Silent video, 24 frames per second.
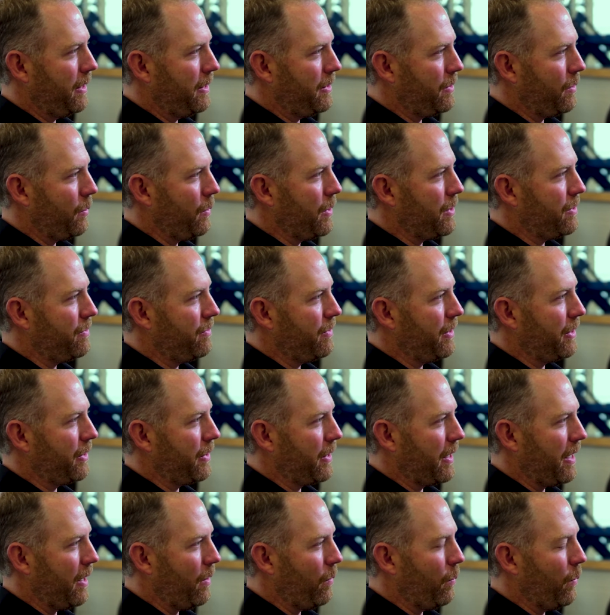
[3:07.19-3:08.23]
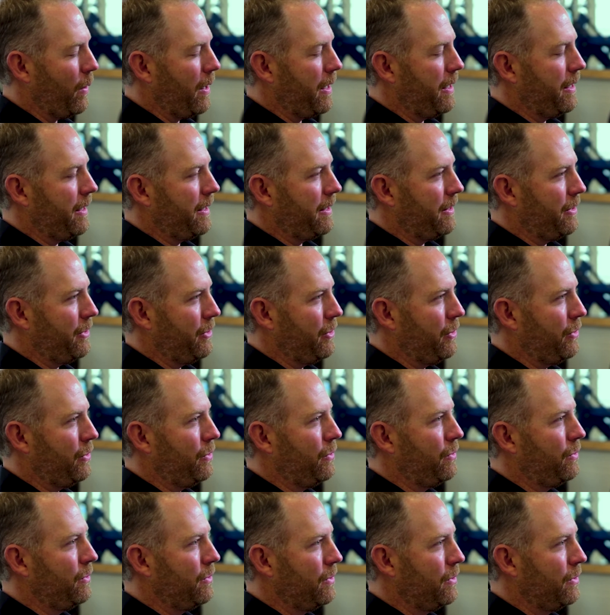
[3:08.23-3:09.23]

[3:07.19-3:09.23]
He's always figuring out what he can do